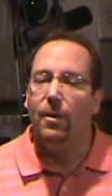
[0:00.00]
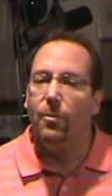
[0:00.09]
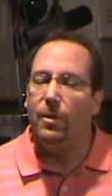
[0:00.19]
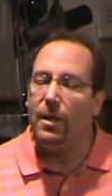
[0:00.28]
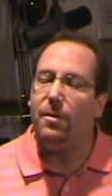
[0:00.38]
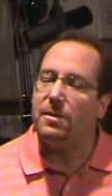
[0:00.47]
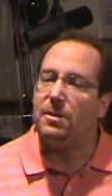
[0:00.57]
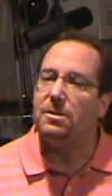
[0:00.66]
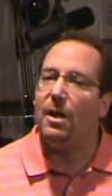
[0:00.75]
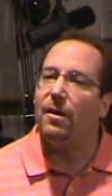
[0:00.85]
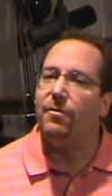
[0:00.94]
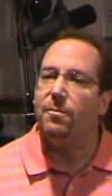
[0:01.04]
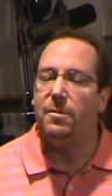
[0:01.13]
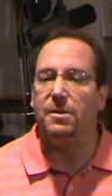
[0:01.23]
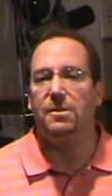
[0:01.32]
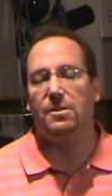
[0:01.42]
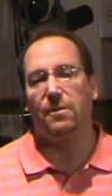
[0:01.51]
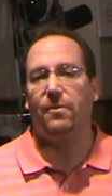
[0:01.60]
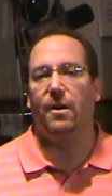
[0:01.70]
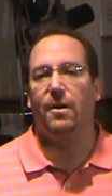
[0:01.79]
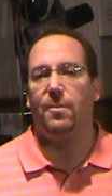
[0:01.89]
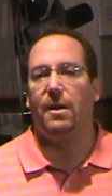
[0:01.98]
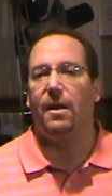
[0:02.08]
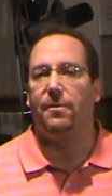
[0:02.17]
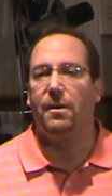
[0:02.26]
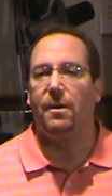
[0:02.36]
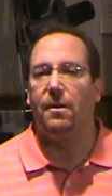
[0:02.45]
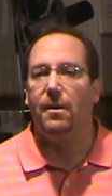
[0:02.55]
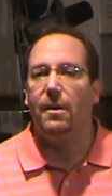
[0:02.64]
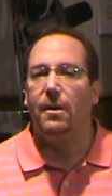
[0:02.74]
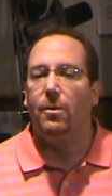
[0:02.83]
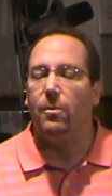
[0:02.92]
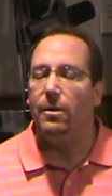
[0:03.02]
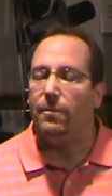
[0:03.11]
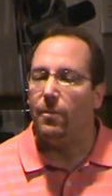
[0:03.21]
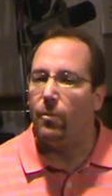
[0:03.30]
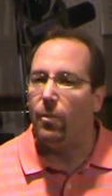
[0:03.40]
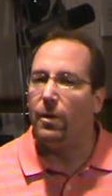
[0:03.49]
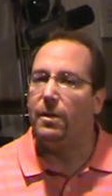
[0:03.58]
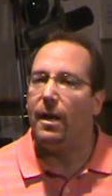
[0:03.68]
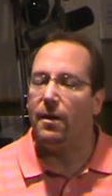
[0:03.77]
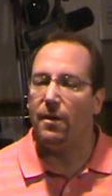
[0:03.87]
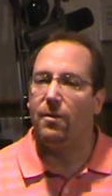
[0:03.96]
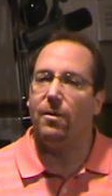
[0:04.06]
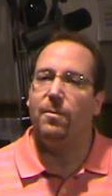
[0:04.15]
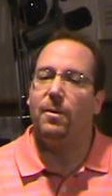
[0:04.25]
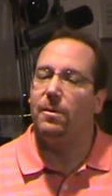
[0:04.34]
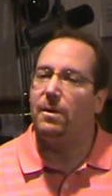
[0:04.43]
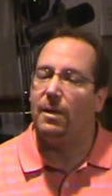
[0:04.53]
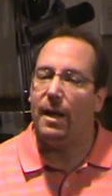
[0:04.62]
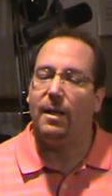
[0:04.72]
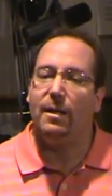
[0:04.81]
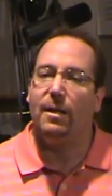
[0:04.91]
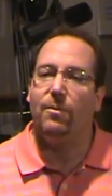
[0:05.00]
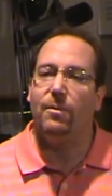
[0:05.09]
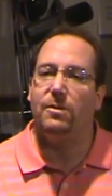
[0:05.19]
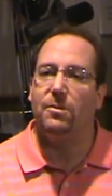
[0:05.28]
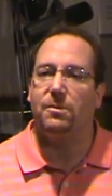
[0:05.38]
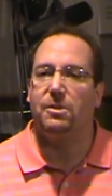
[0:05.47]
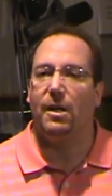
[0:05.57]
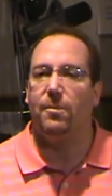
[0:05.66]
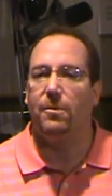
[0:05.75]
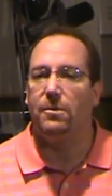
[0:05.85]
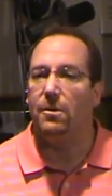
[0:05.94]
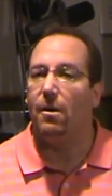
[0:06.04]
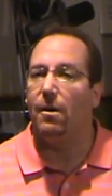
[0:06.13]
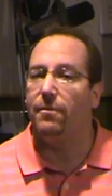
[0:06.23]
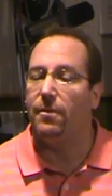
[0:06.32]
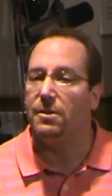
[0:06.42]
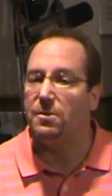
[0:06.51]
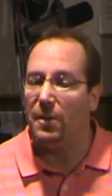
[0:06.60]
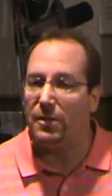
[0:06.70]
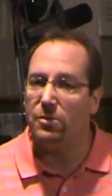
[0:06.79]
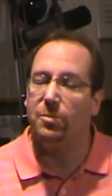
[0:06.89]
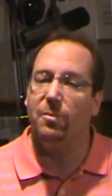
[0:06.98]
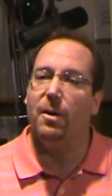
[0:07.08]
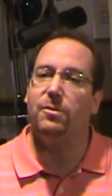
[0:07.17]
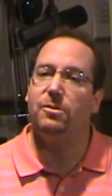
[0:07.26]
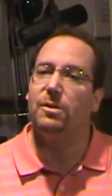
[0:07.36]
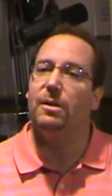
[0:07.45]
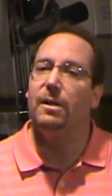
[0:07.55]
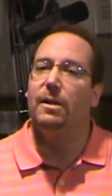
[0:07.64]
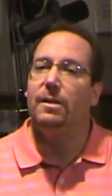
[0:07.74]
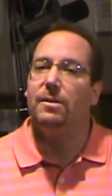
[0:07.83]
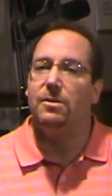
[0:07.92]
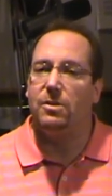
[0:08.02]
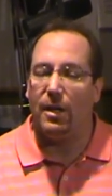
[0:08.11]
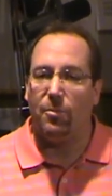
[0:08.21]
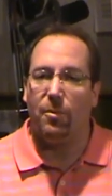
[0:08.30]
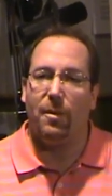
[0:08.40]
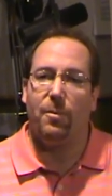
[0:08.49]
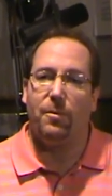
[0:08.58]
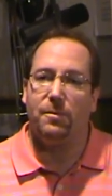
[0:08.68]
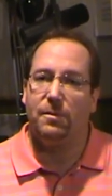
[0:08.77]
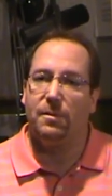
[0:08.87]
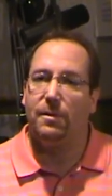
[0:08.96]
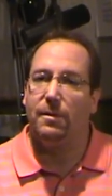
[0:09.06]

We know it's a tough business environment out there we have worked out an agreement with the Kankakee Regional Chamber to offer a special promotion to chamber members.